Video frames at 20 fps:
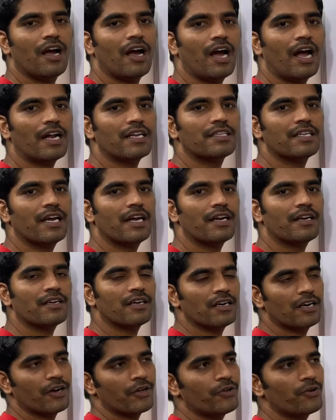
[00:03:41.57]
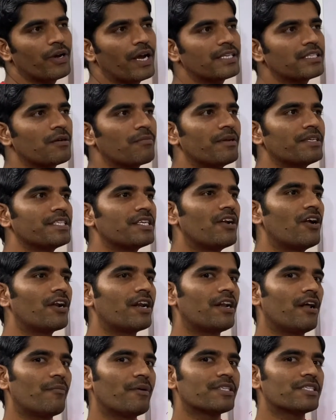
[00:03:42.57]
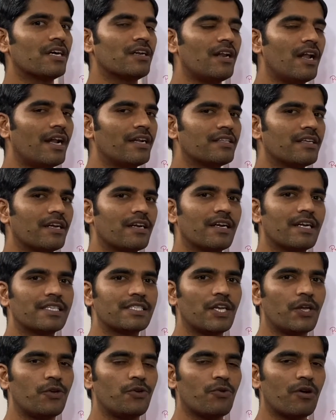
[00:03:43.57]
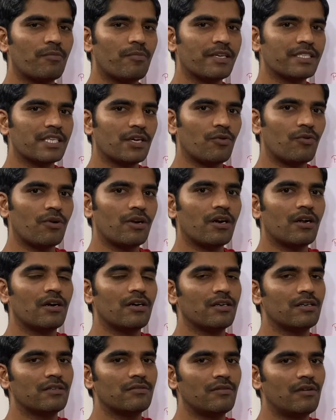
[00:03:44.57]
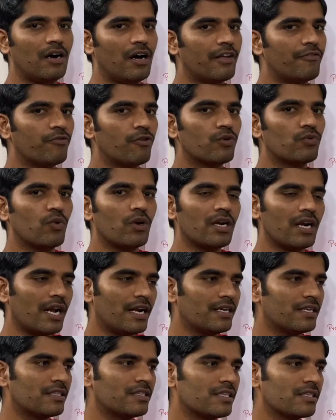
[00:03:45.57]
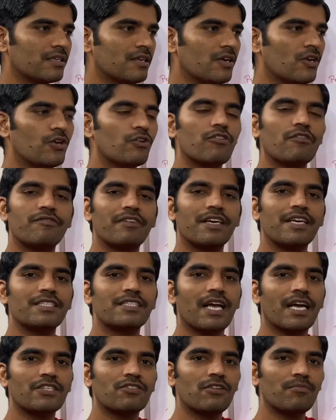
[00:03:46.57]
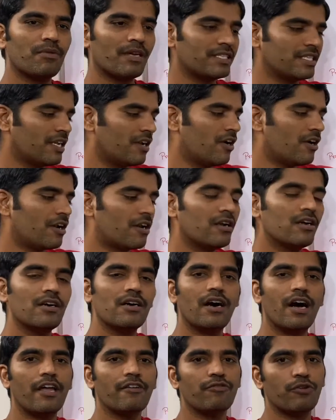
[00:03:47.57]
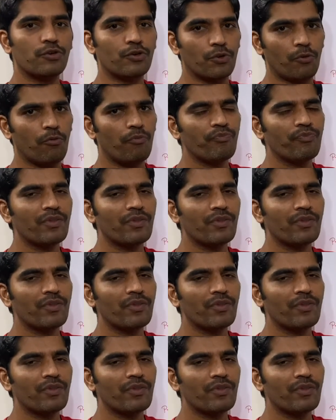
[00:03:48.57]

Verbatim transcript: And then you guys are placing an order in Amazon, and then let's say you are placing one iPhone 1, and your friend is actually placing an order iPhone 2.